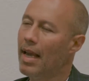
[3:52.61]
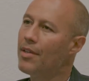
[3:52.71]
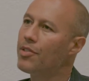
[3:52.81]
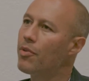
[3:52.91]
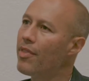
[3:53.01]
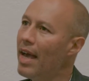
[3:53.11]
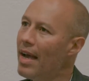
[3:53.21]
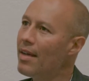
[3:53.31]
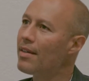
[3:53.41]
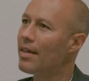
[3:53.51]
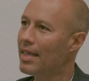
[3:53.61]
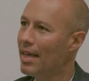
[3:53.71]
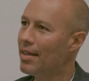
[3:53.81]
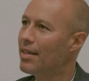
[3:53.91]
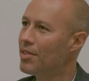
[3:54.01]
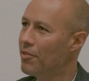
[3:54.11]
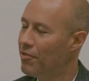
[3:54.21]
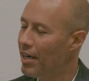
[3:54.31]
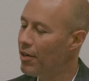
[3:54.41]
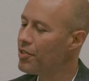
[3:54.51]
And so that, again, is a
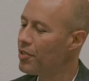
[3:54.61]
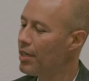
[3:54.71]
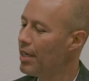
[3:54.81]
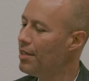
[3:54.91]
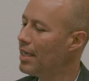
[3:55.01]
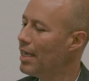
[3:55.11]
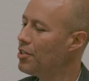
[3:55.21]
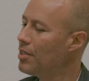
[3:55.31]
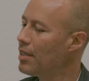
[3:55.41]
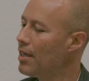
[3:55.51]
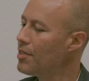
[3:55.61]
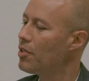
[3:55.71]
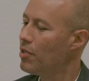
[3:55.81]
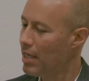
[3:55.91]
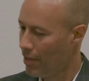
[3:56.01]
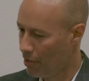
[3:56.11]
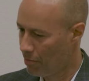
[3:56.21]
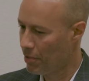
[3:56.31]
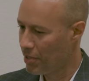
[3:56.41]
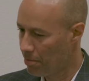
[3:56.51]
very strong indication to us, okay,
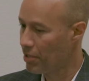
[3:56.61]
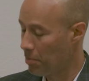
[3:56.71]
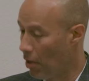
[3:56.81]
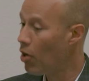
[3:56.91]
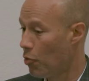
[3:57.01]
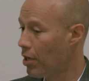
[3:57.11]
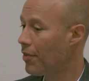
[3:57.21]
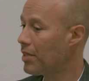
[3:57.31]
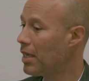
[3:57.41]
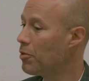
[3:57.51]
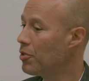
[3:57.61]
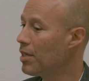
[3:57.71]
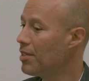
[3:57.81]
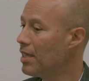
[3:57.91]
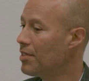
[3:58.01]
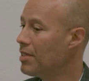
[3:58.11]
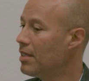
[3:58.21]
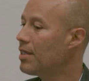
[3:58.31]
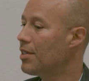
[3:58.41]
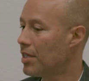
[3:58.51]
the small work at the time we're doing in
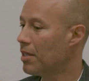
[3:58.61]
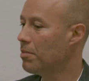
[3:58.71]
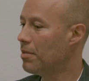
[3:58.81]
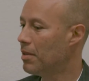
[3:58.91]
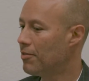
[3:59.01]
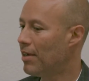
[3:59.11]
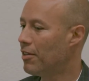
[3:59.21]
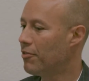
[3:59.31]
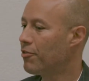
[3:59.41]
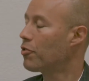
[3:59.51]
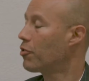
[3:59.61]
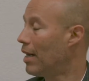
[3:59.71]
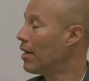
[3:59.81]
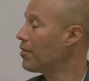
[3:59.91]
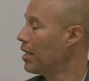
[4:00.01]
Tanzania is going to find fertile ground.